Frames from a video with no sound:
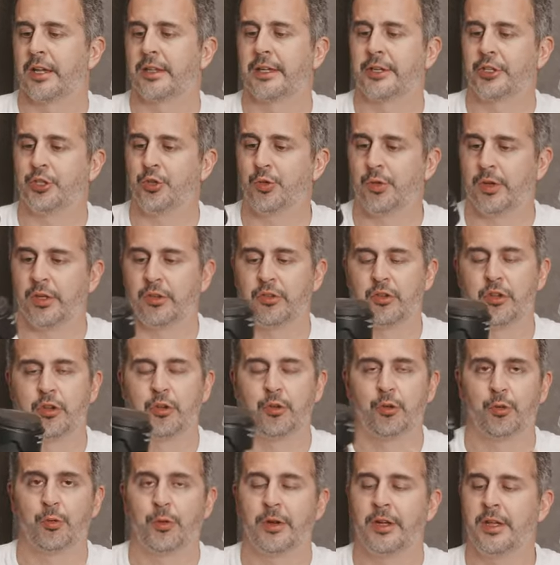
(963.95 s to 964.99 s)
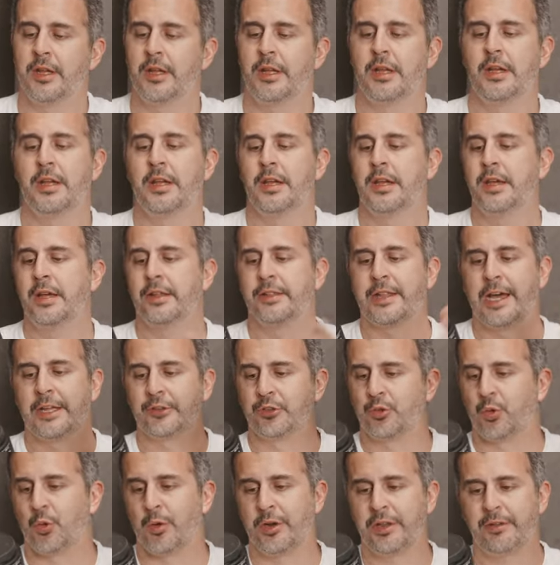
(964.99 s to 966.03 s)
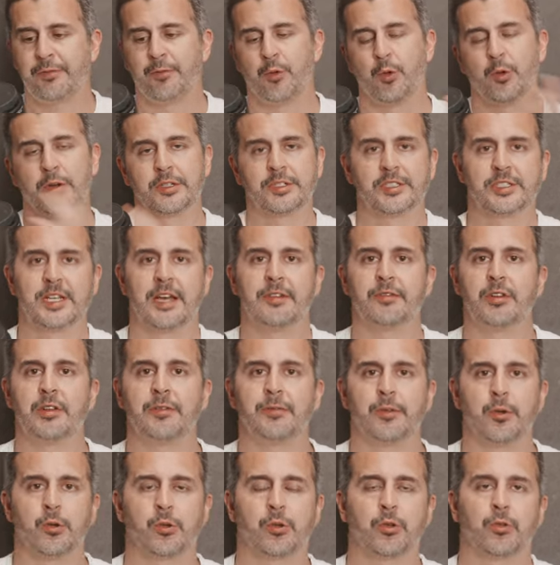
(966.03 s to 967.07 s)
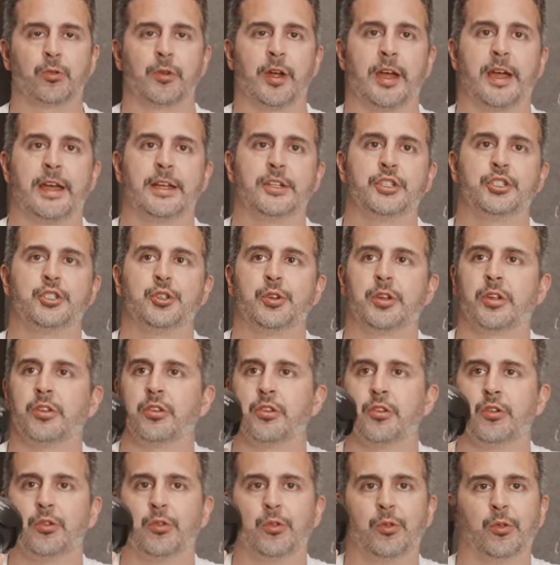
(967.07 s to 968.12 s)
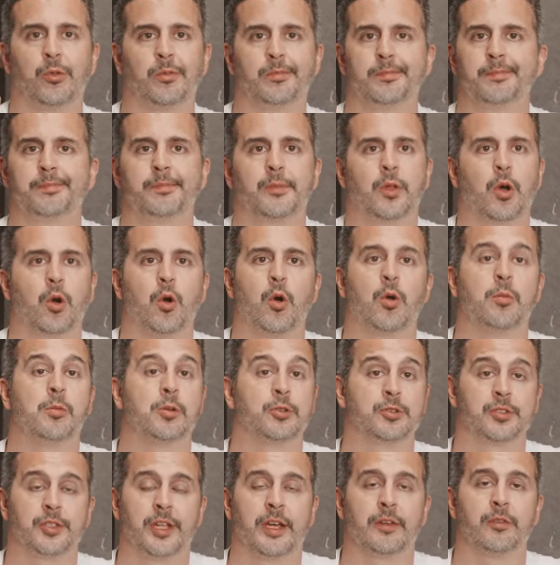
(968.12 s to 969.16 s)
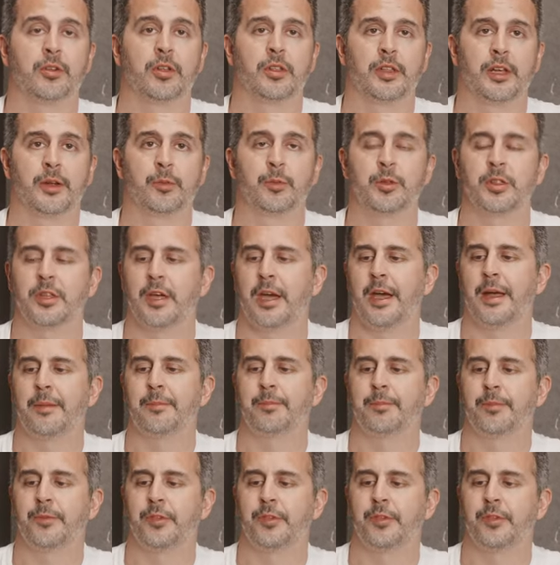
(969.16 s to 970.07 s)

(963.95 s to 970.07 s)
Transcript: Like, you can do that 24-70 focal range. You can do almost everything with that.